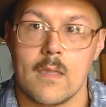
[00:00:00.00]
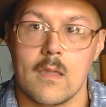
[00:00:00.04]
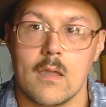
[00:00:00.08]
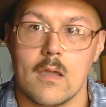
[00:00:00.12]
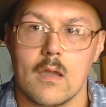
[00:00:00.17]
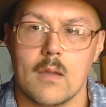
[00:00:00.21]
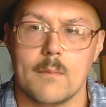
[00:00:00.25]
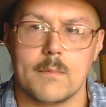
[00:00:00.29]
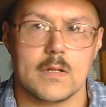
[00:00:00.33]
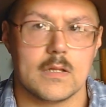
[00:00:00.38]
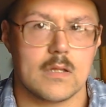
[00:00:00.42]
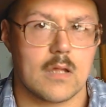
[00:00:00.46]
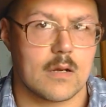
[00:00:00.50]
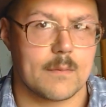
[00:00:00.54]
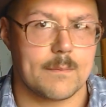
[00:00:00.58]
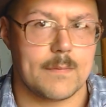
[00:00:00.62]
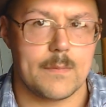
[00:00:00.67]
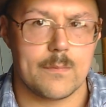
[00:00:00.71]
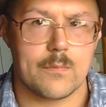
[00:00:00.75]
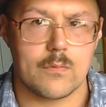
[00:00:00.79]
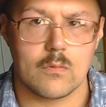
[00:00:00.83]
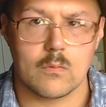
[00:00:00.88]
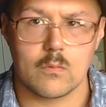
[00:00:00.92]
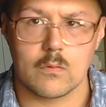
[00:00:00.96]
And a lot of
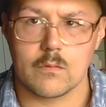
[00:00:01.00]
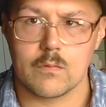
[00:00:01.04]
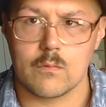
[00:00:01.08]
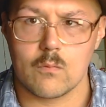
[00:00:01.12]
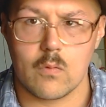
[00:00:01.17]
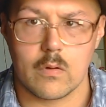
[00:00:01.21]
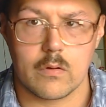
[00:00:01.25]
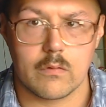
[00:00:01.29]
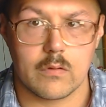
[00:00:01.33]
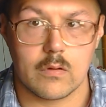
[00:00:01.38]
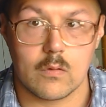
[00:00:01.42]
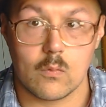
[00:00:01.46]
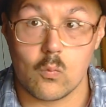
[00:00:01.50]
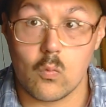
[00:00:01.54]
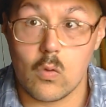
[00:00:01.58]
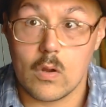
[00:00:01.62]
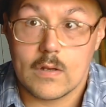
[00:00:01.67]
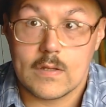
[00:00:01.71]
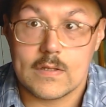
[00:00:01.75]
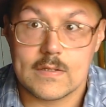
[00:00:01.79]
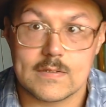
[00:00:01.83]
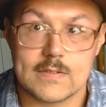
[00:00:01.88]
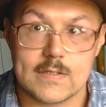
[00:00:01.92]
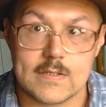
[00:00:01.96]
people were wondering, what
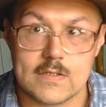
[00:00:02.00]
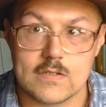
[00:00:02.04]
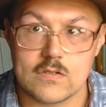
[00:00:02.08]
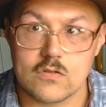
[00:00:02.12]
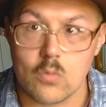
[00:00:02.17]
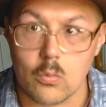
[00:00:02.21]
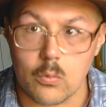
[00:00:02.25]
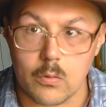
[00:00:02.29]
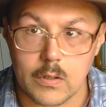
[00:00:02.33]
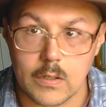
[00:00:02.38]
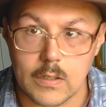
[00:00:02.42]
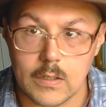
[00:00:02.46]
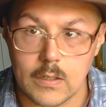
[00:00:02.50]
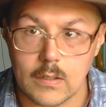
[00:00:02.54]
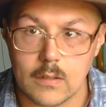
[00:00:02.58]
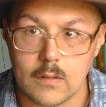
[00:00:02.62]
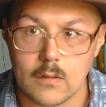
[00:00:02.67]
is this story,